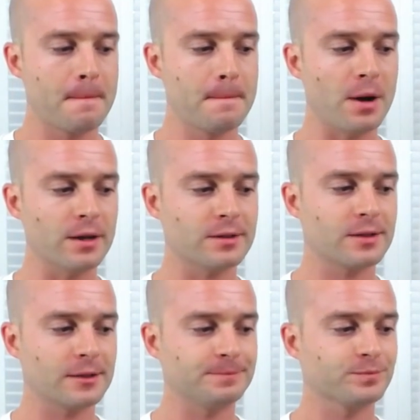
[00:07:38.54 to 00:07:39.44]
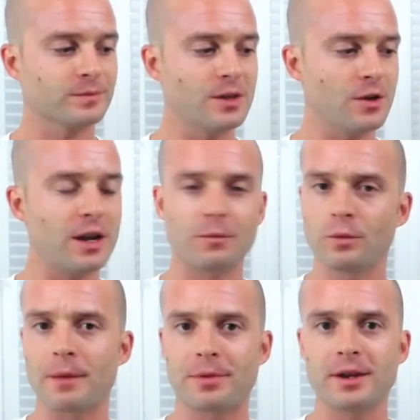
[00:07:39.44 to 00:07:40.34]
But,
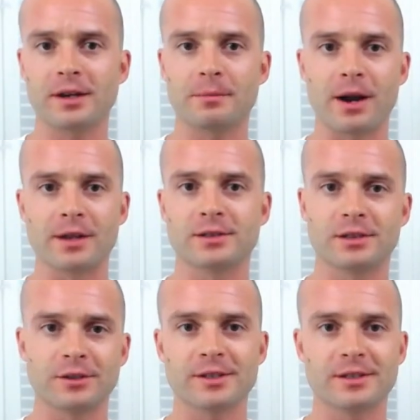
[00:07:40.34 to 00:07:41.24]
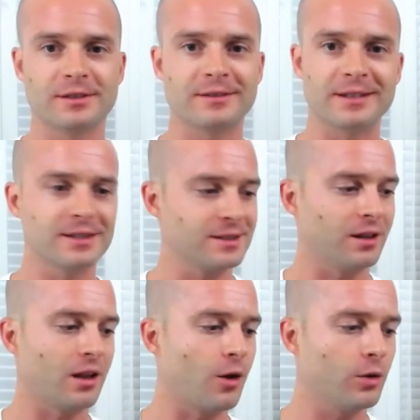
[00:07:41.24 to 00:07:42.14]
when I'm thinking about it, since there isn't
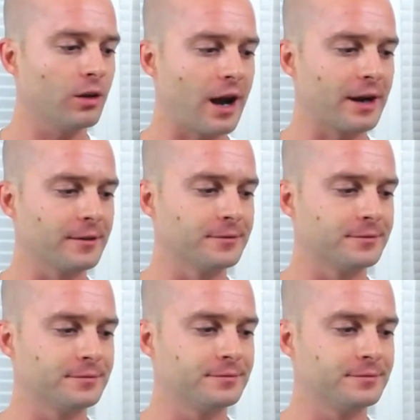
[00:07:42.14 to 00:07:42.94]
a whole lot of